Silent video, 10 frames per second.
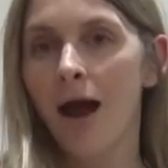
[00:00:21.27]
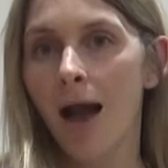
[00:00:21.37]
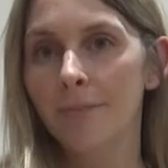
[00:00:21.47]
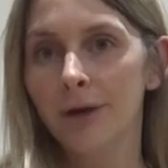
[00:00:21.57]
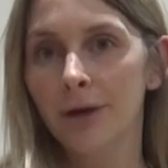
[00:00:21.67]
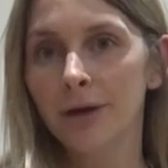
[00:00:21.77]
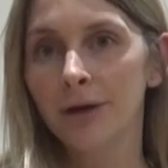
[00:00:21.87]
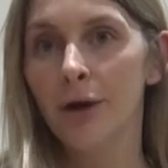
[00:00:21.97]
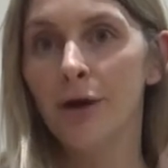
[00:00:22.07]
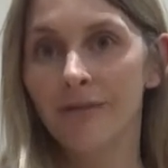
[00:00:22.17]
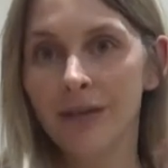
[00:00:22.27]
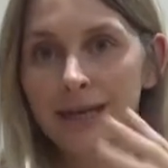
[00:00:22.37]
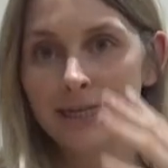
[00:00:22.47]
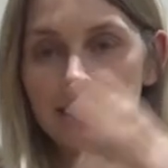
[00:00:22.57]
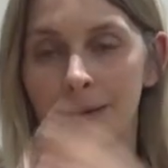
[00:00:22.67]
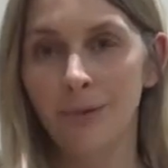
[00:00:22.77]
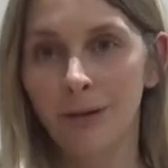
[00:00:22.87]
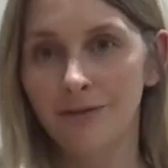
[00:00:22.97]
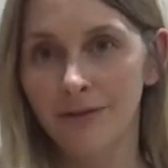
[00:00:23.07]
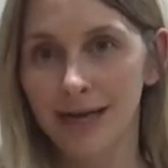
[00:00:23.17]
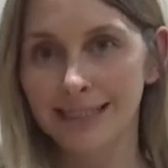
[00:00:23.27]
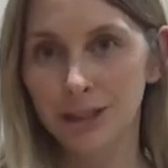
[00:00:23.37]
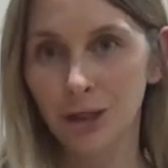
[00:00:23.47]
I'm going to, over the next couple of nights,